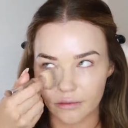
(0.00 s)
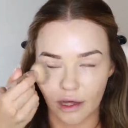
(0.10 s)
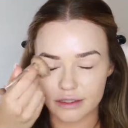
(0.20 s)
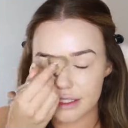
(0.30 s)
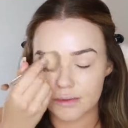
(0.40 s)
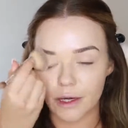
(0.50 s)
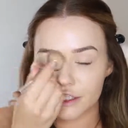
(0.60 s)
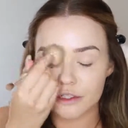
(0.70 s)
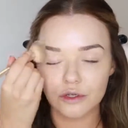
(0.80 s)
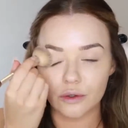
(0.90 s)
lots of
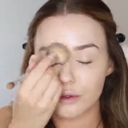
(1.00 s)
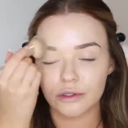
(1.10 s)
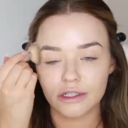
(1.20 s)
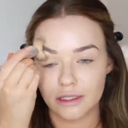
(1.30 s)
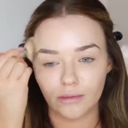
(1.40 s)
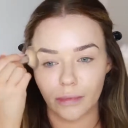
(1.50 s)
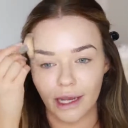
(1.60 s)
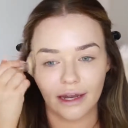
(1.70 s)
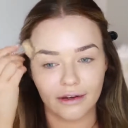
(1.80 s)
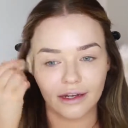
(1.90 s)
special tools and
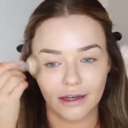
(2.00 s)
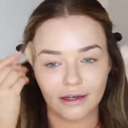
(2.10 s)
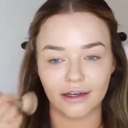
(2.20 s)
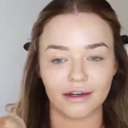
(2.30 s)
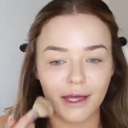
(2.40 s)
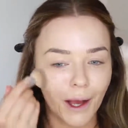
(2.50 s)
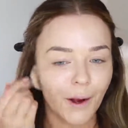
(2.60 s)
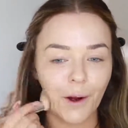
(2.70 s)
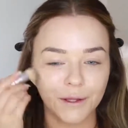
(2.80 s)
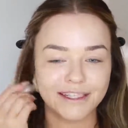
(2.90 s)
blending and
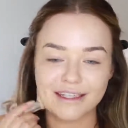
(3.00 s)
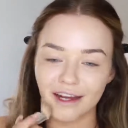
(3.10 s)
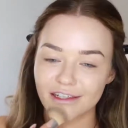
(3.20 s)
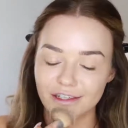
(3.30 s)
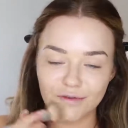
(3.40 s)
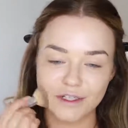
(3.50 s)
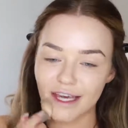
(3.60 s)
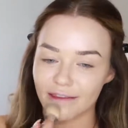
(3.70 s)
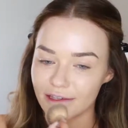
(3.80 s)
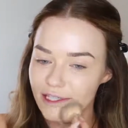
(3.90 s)
all this kind of stuff to
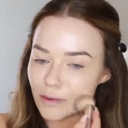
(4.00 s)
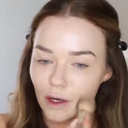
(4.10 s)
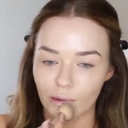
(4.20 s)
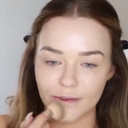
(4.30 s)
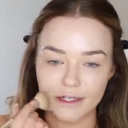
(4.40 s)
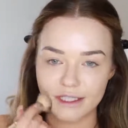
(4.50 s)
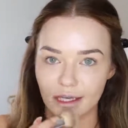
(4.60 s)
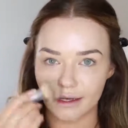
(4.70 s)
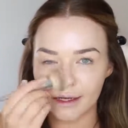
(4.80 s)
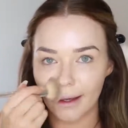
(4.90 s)
get this to work with your
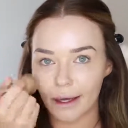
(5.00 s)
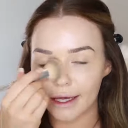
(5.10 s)
skin.